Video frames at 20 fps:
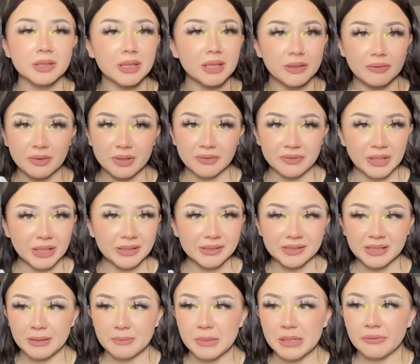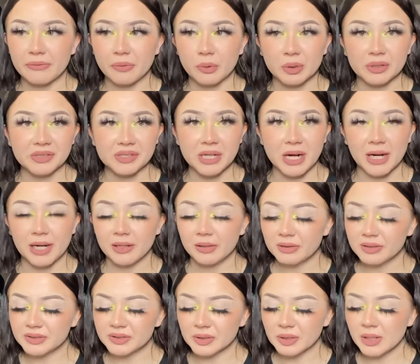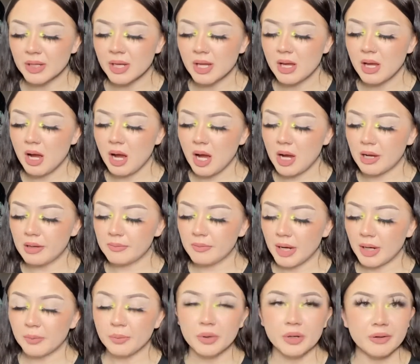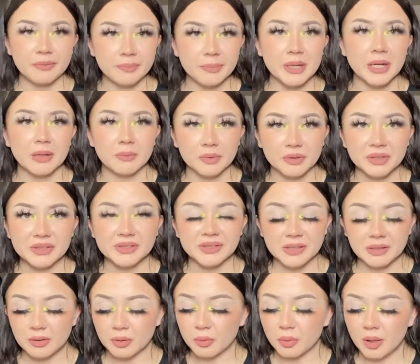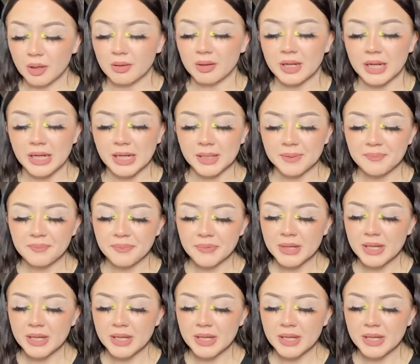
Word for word: even if they had sent me four styles, um, I would have been able to see the quality.